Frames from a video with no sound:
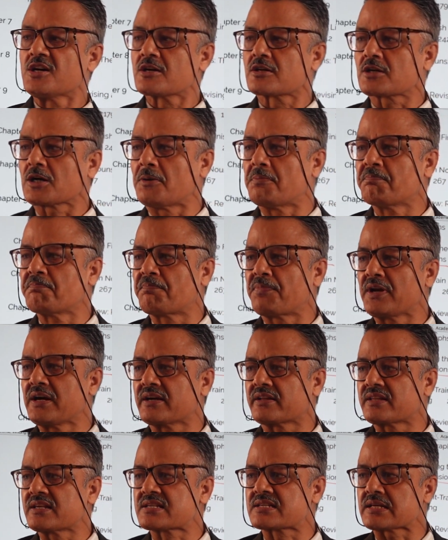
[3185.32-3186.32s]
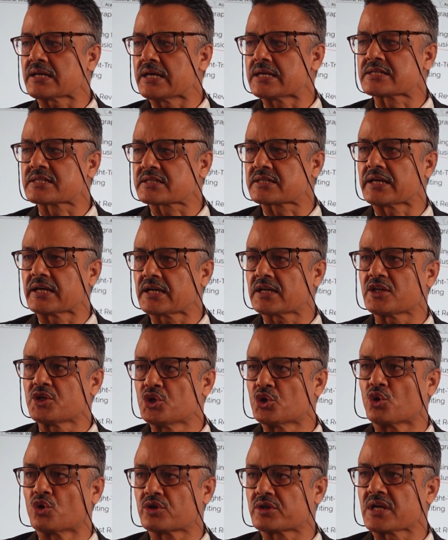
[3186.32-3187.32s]
complete this essay
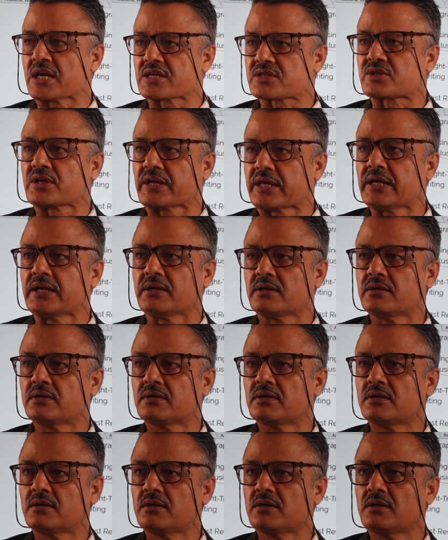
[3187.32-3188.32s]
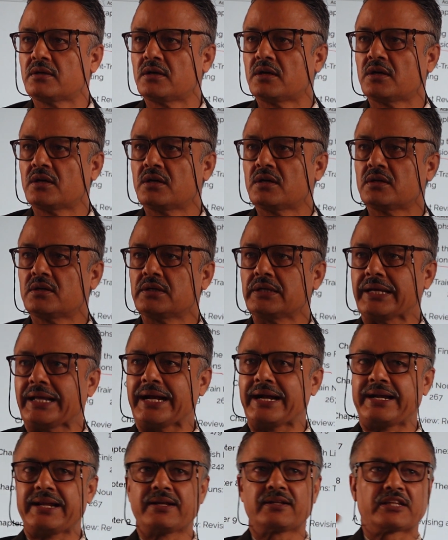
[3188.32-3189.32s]
you wrote yesterday,
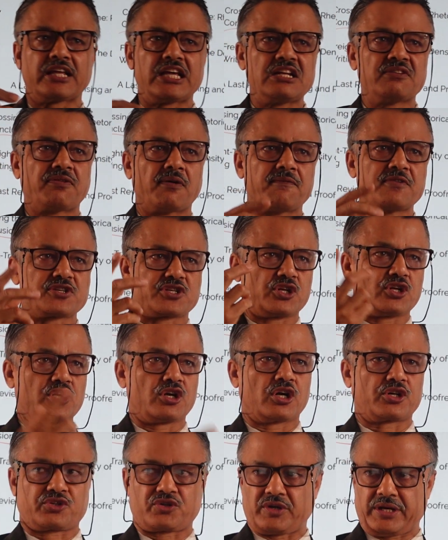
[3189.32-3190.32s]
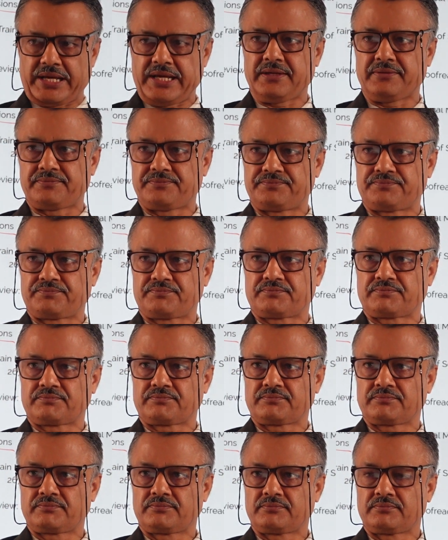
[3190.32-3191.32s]
aiding the information you got today,
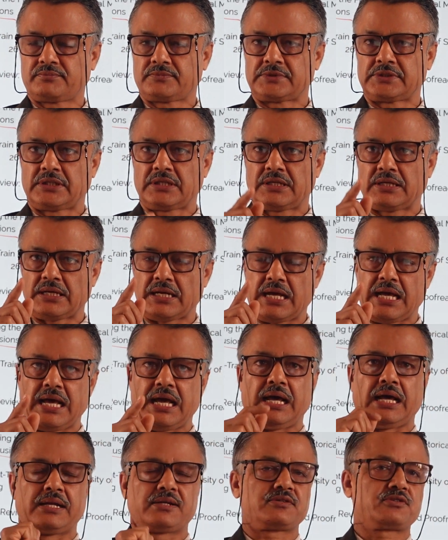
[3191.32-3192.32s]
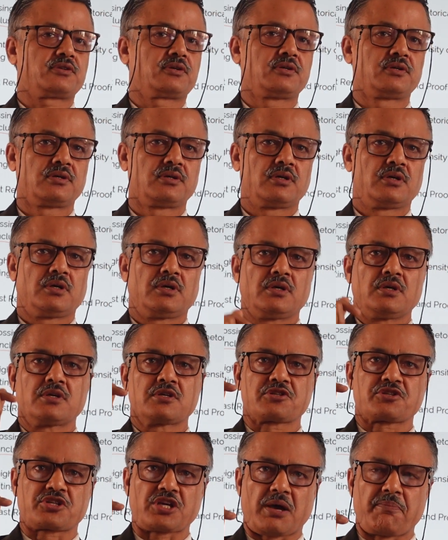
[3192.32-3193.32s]
and
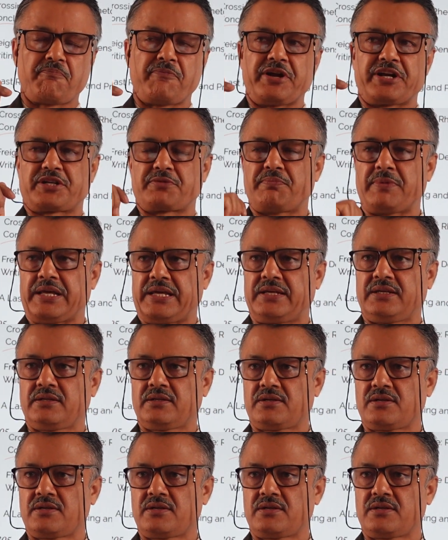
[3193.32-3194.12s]
submit me